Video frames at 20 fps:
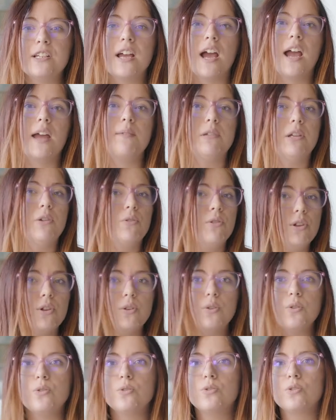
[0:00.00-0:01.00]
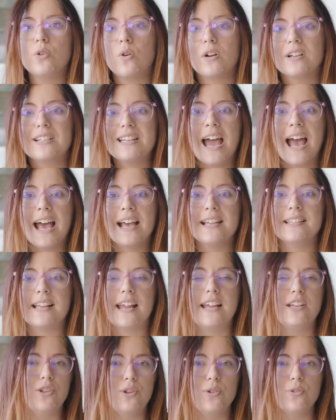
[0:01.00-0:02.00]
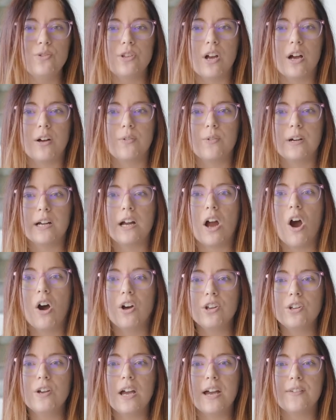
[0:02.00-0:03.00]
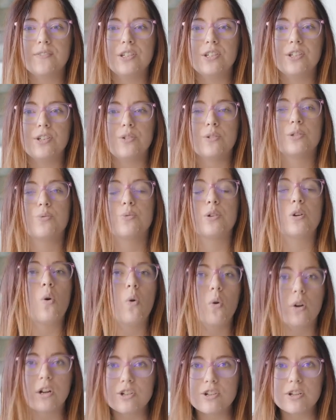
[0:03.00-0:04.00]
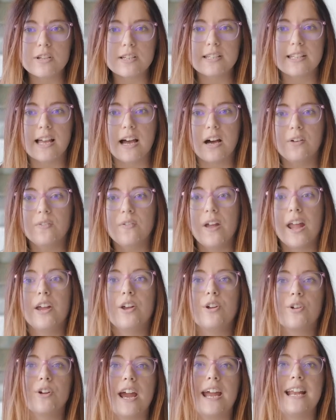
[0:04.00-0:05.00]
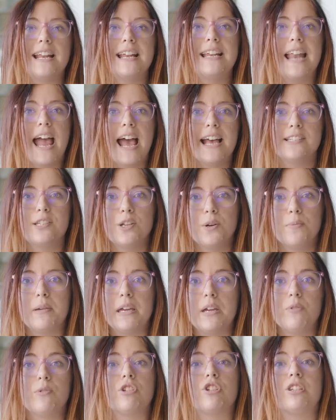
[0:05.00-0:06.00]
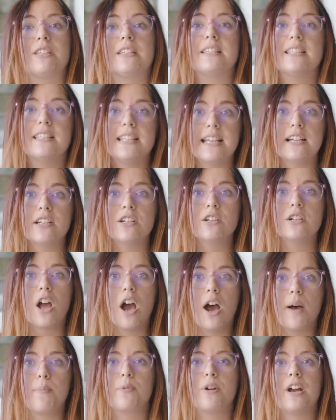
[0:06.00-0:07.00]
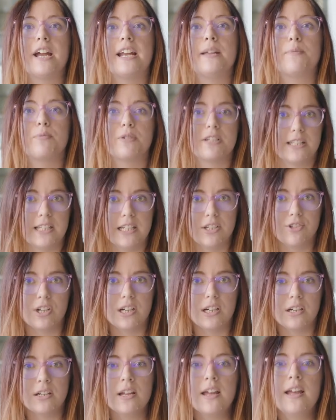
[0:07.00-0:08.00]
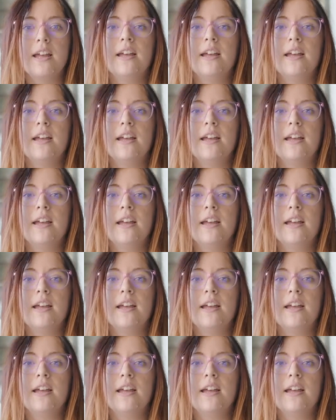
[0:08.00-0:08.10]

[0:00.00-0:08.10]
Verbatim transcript: time you use or test a new software, all you have to do is record yourself and create an SOP, which is a standard operating procedure.